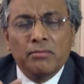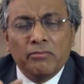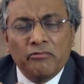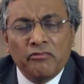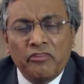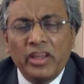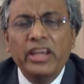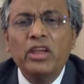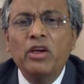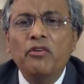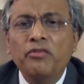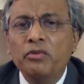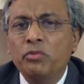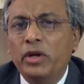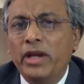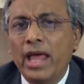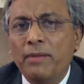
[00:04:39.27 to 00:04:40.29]
Very often
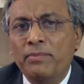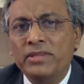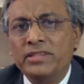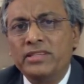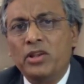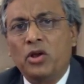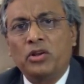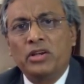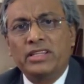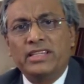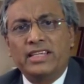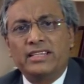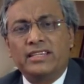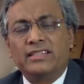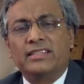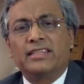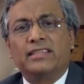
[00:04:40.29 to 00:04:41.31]
what happens in
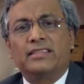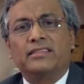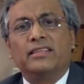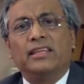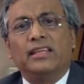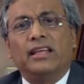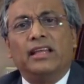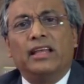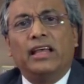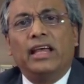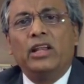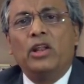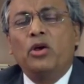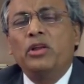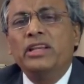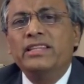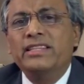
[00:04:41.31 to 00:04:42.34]
organizations is an
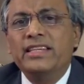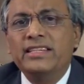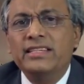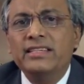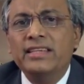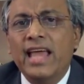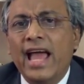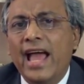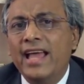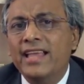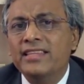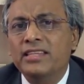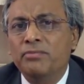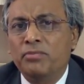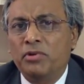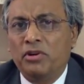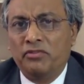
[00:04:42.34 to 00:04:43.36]
organization has a
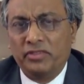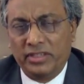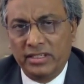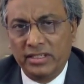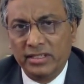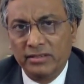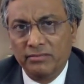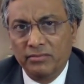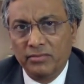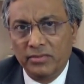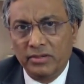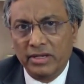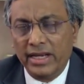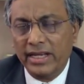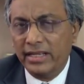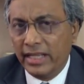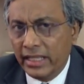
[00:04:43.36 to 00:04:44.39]
profit,
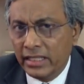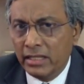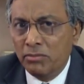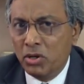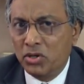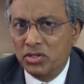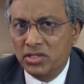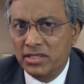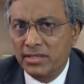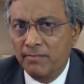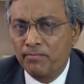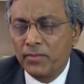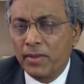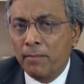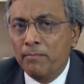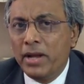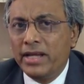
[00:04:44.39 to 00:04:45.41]
right, in the books,
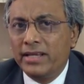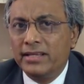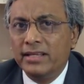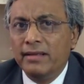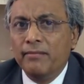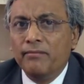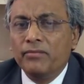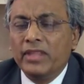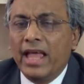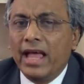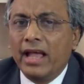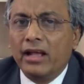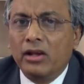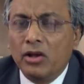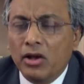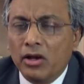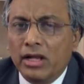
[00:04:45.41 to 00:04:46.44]
but the
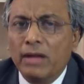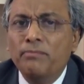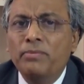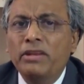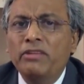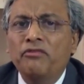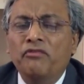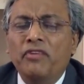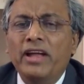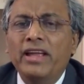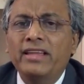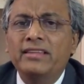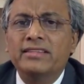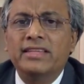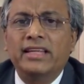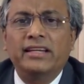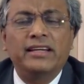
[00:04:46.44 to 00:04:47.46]
company
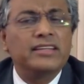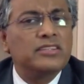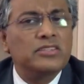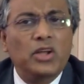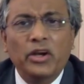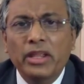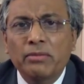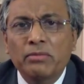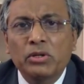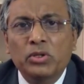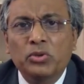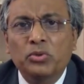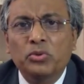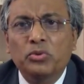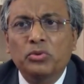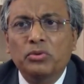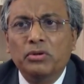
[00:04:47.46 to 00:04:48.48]
finds that it is not able
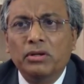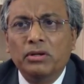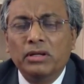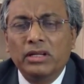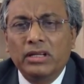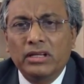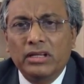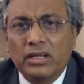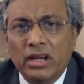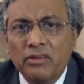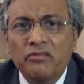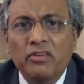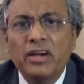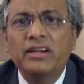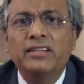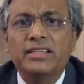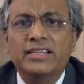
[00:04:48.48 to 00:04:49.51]
to
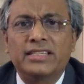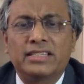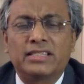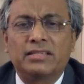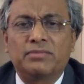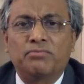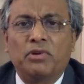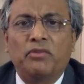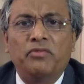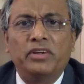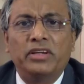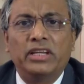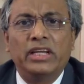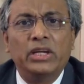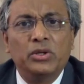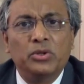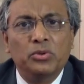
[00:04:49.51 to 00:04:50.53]
convert this profit
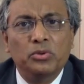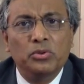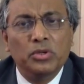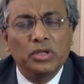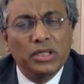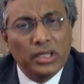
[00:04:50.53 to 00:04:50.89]
into